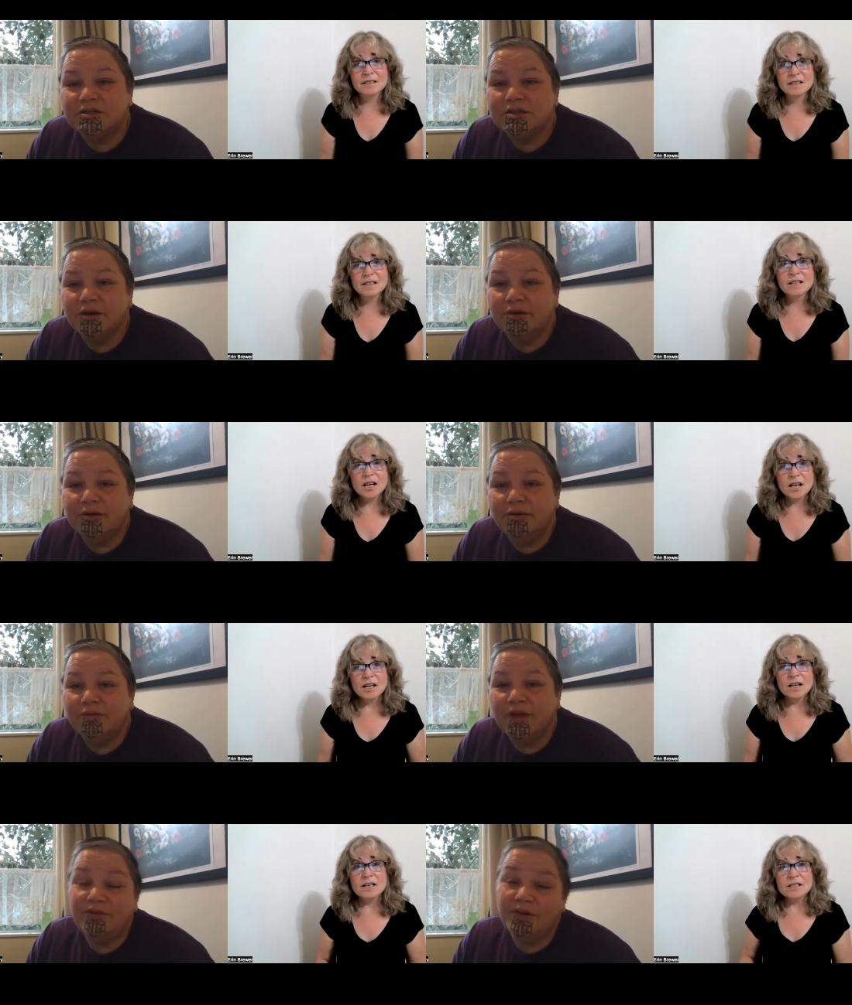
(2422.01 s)
Speaker 1: so
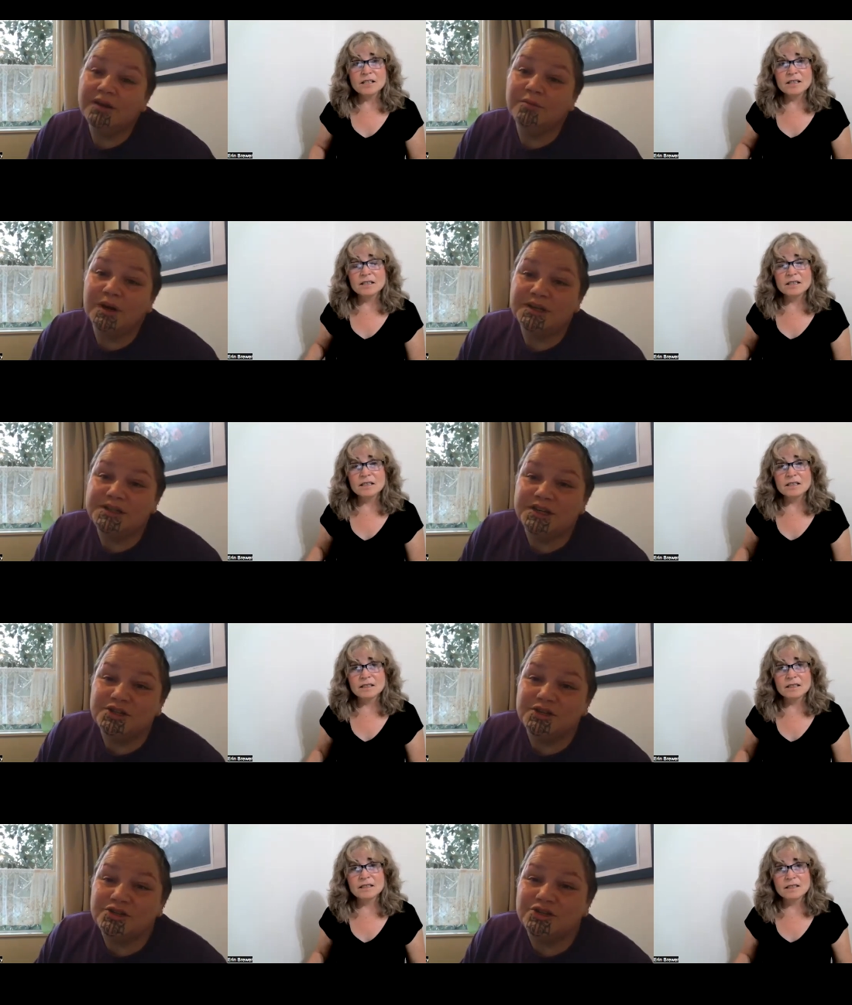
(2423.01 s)
they've hidden my
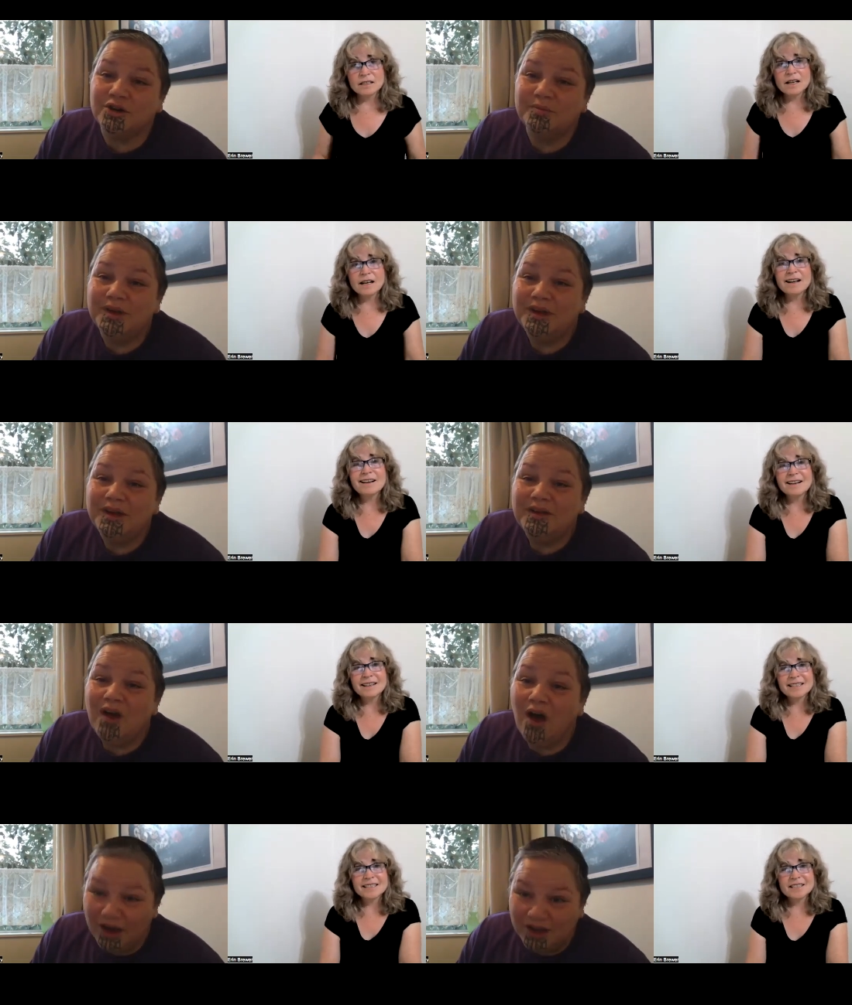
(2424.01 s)
t-shirt shop uh,
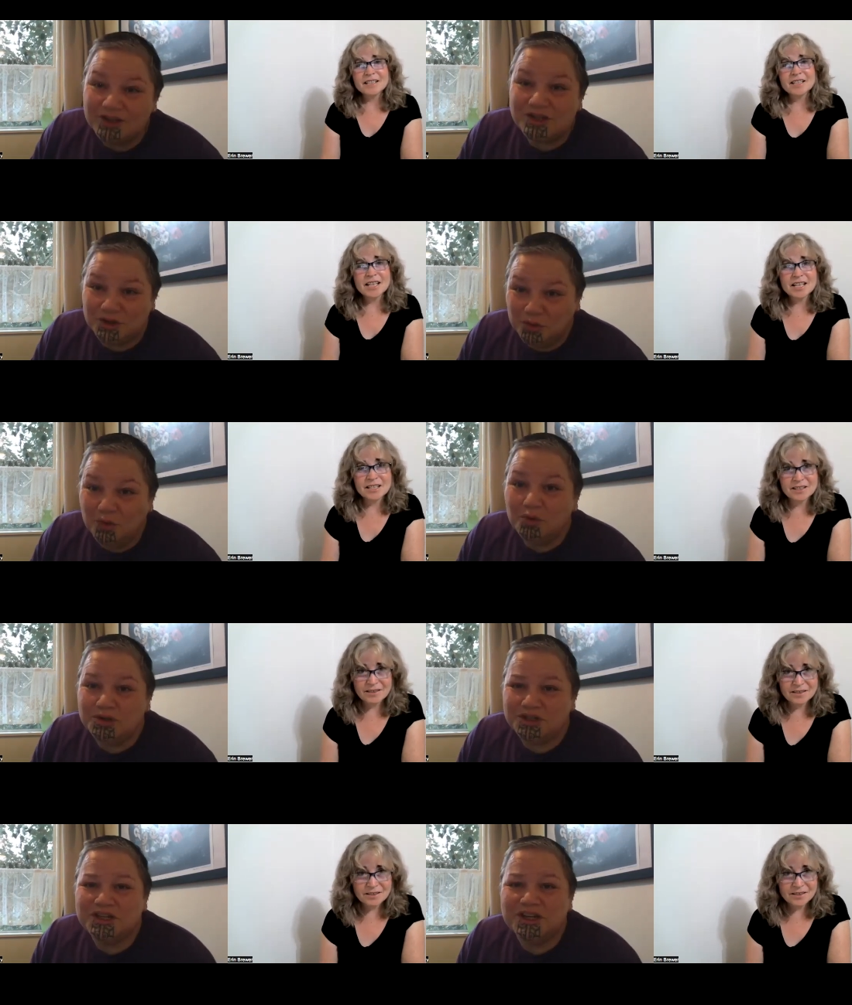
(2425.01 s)
I can still order
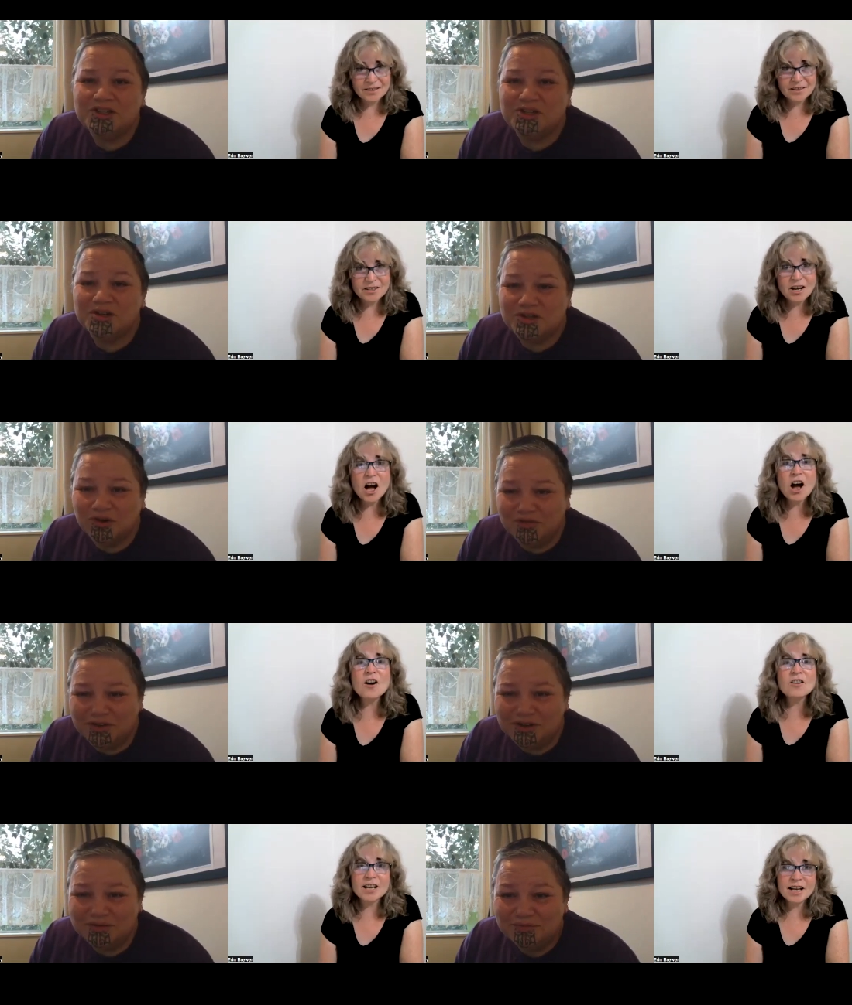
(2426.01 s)
t-shirts off. It.
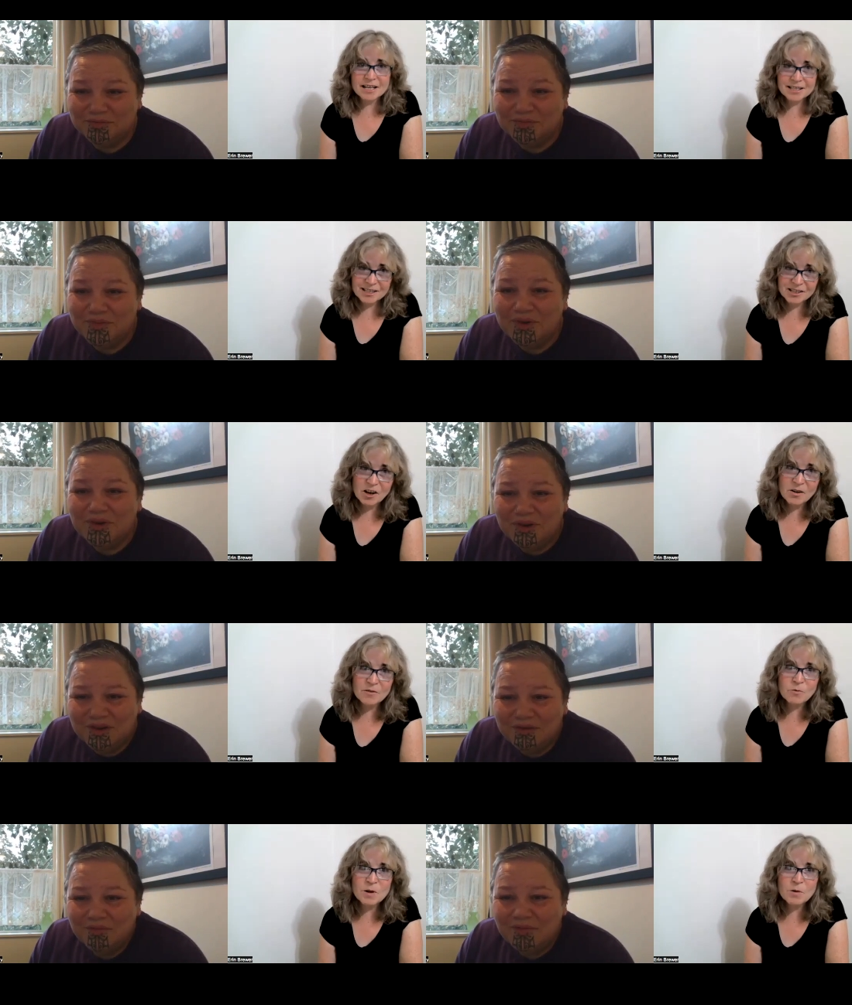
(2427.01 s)
Okay.
Speaker 2: So
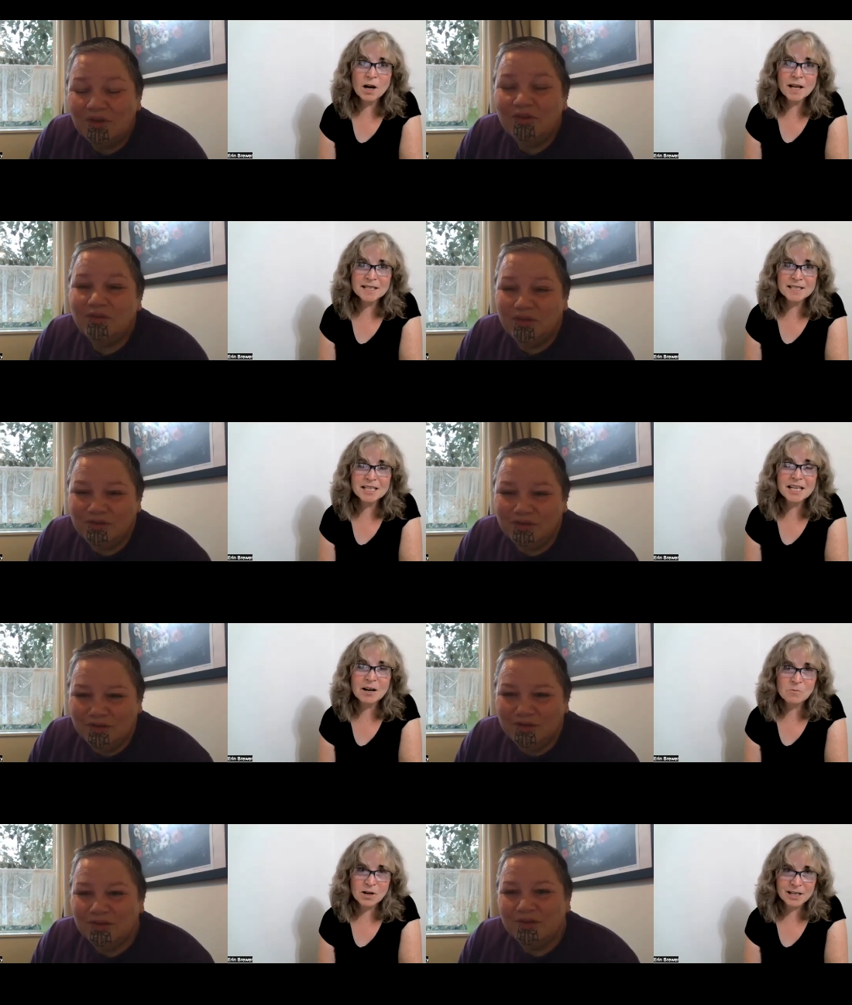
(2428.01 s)
if we wanted to
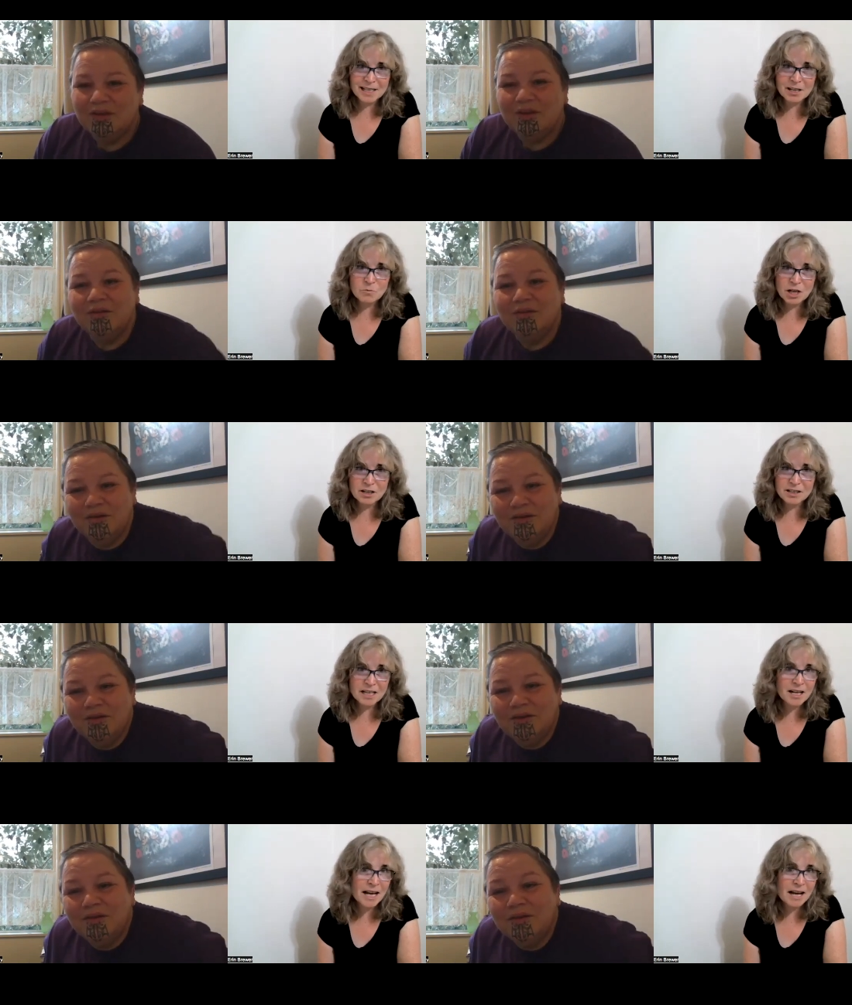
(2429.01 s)
get one, can we
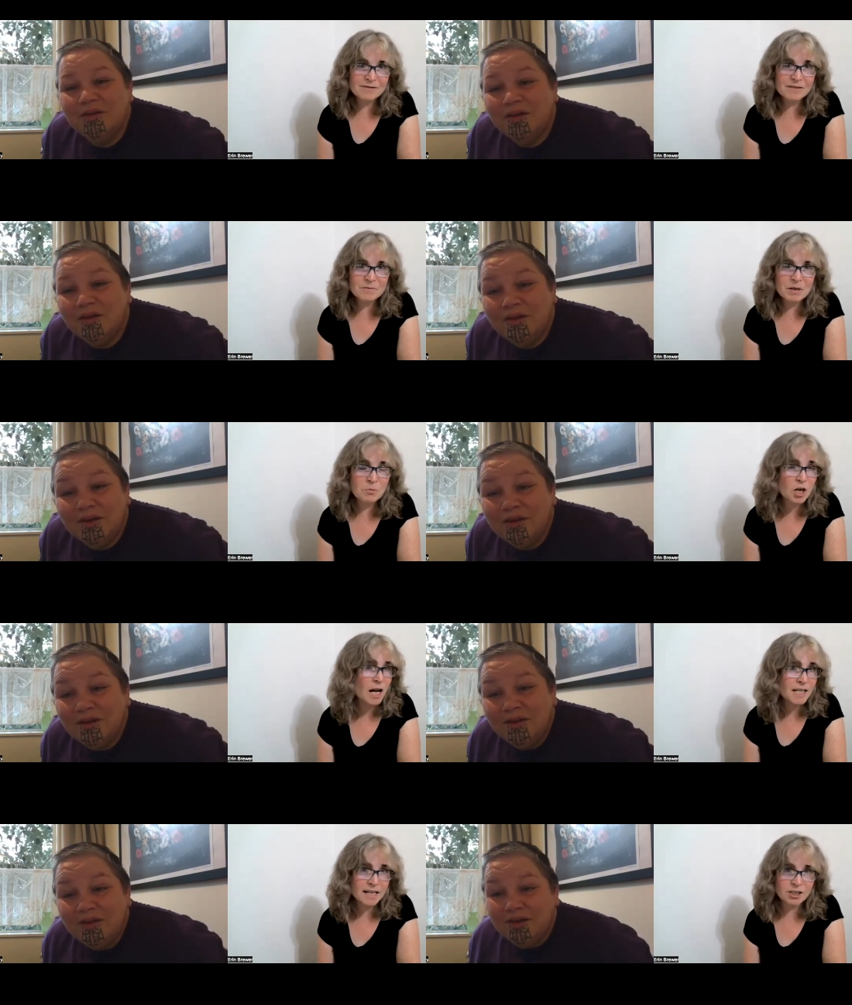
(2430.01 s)
can I have people
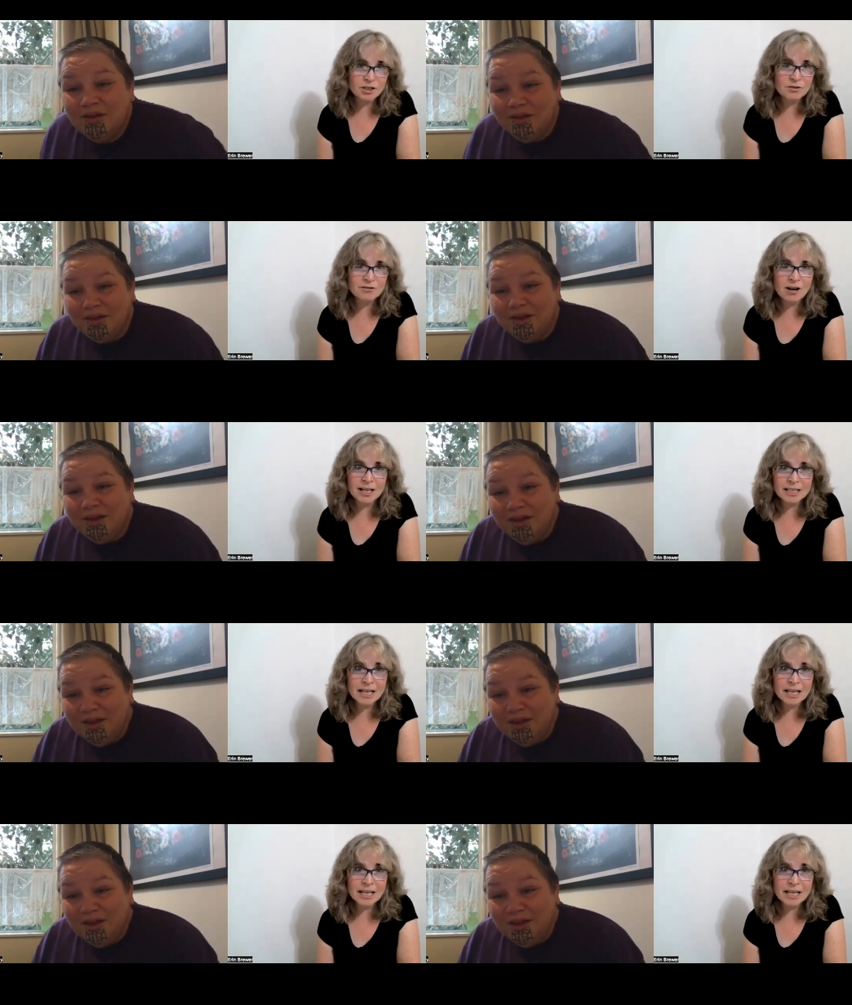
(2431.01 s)
contact you on